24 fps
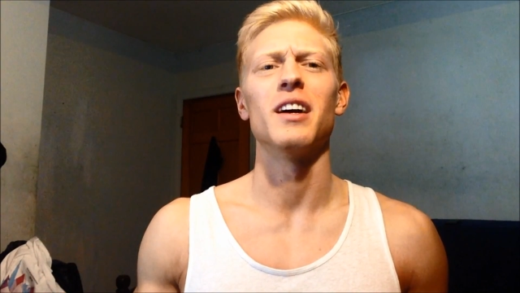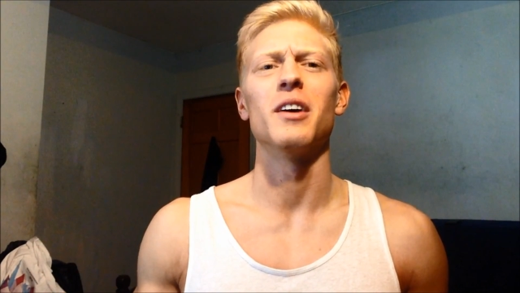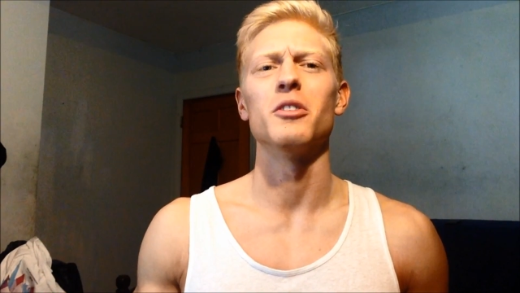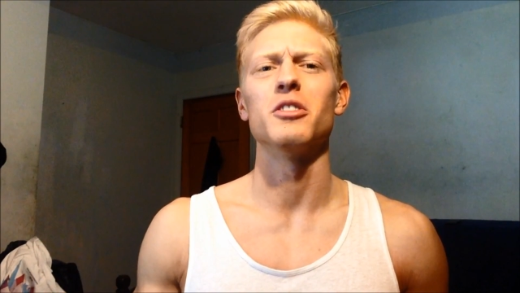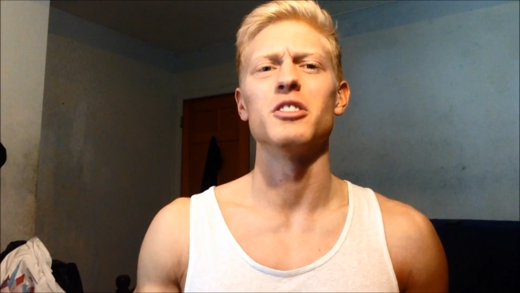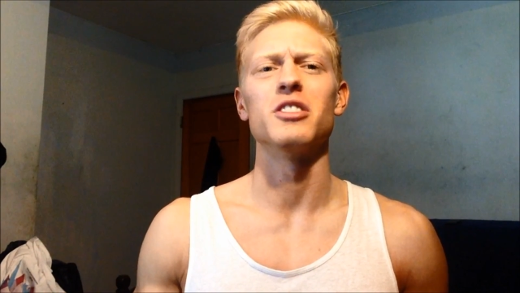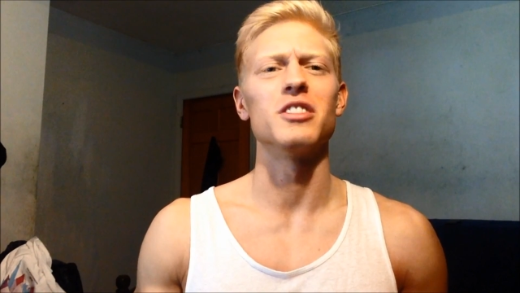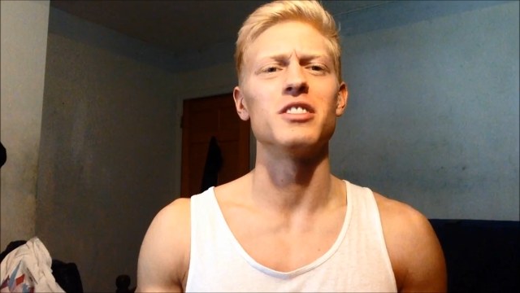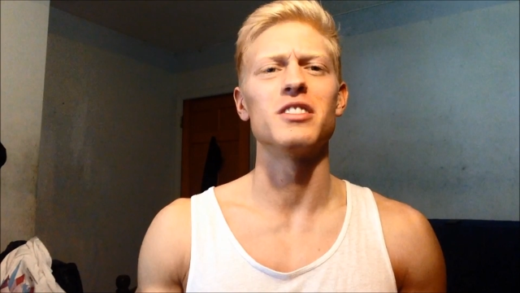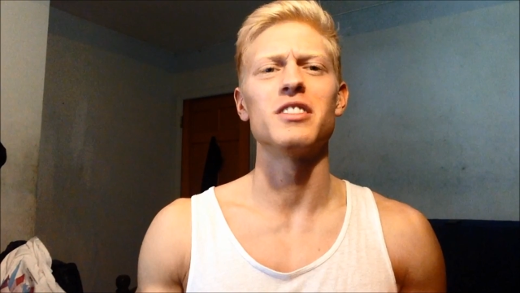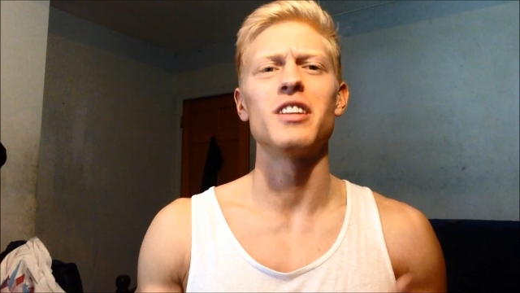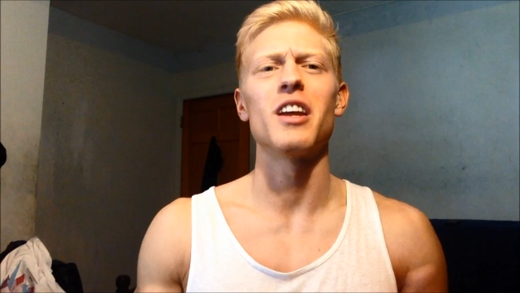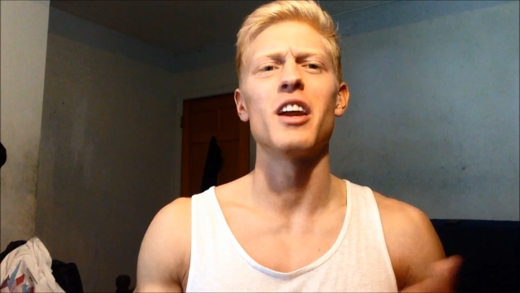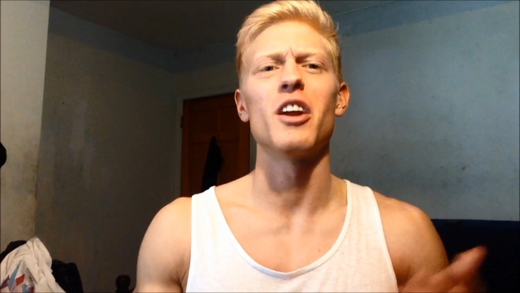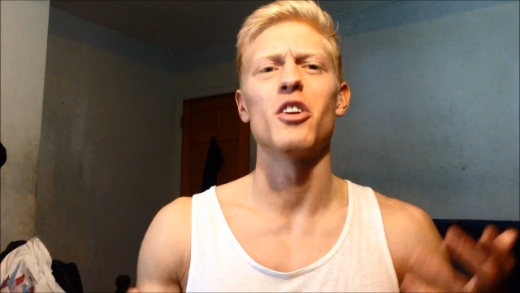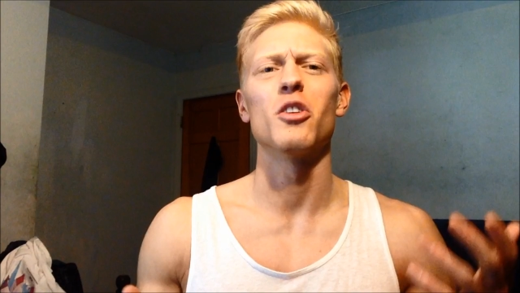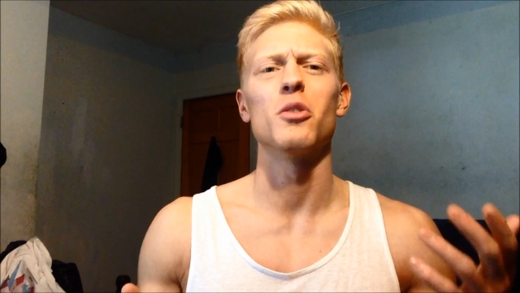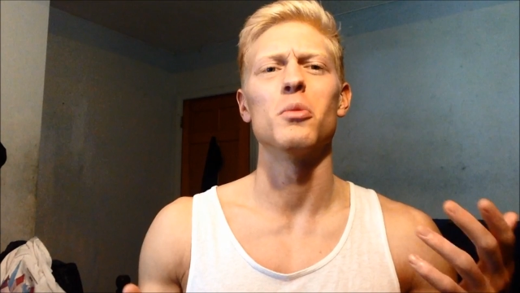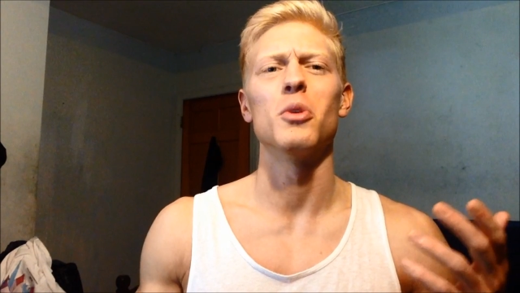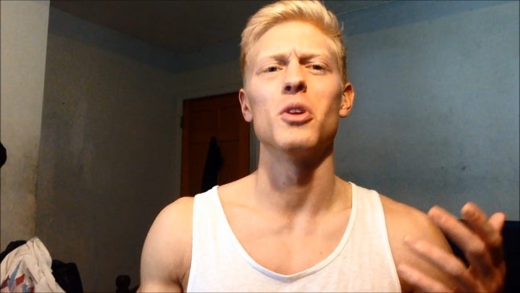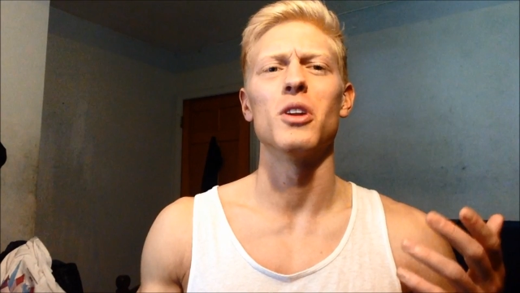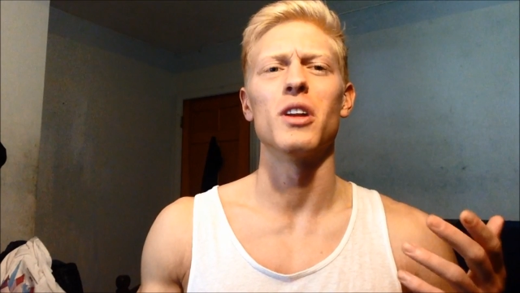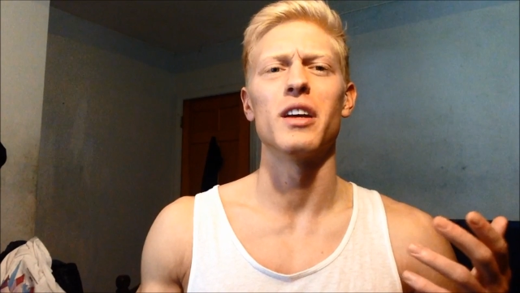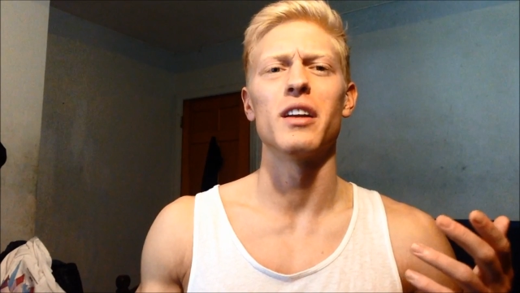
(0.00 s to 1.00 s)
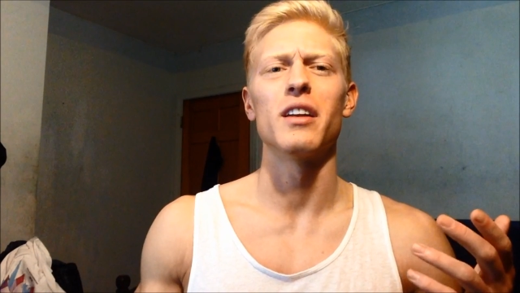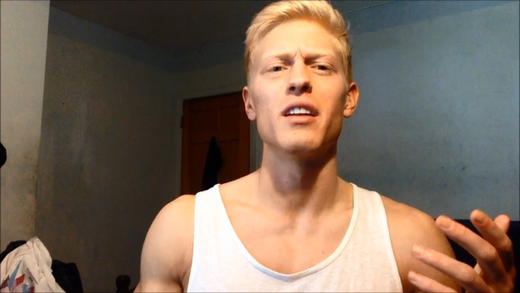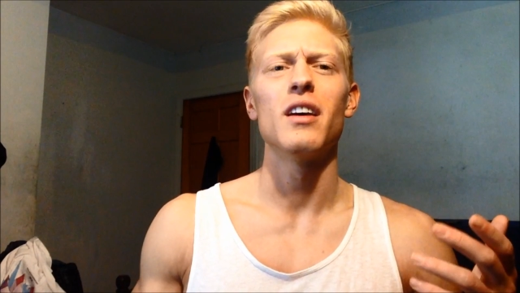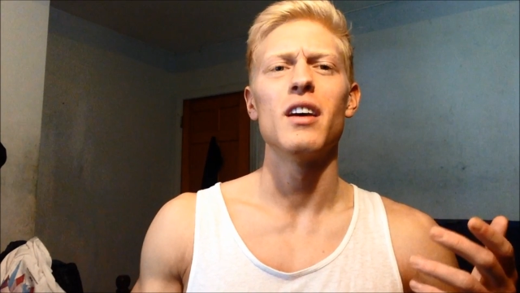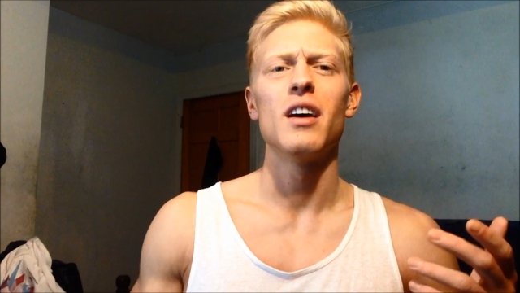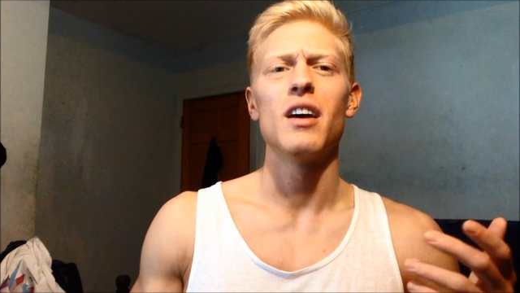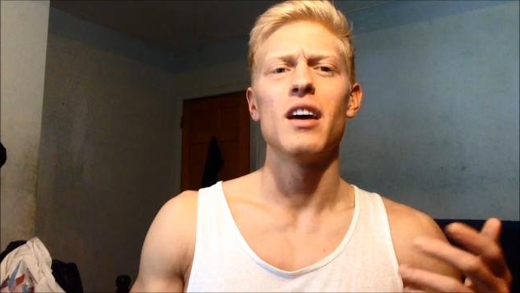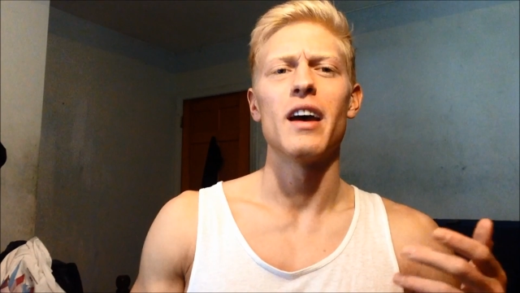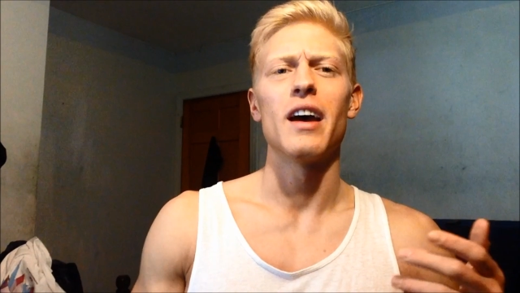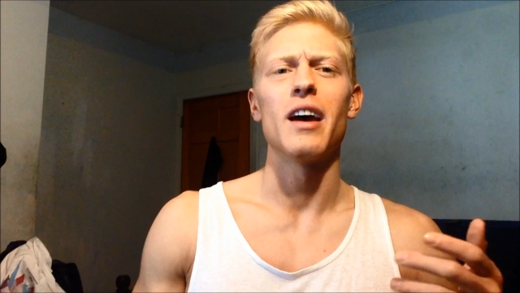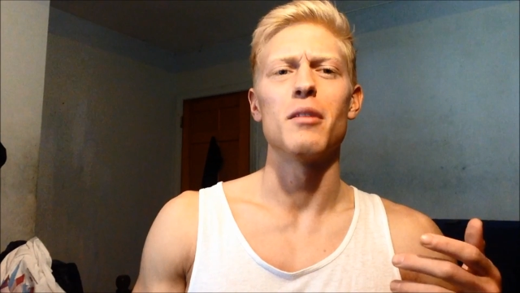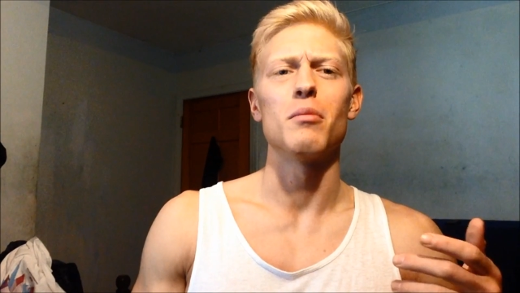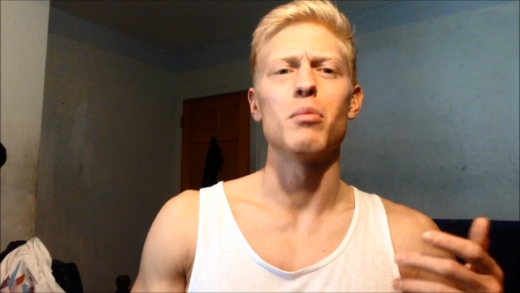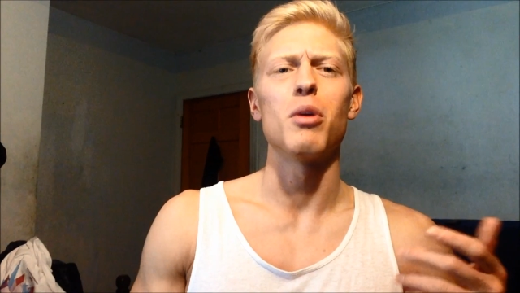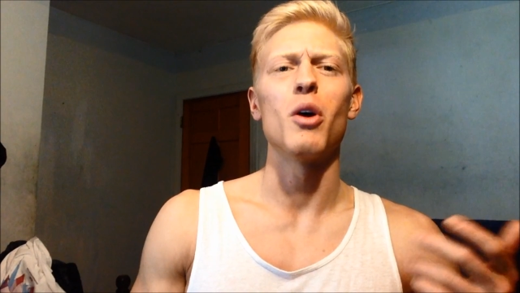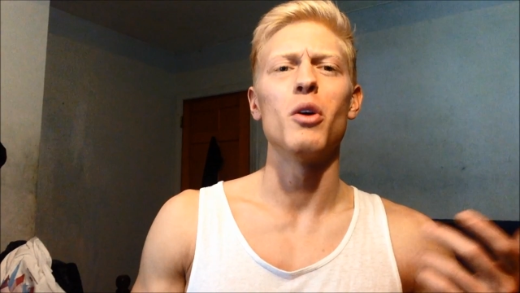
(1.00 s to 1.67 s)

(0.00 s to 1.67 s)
I was just terrible at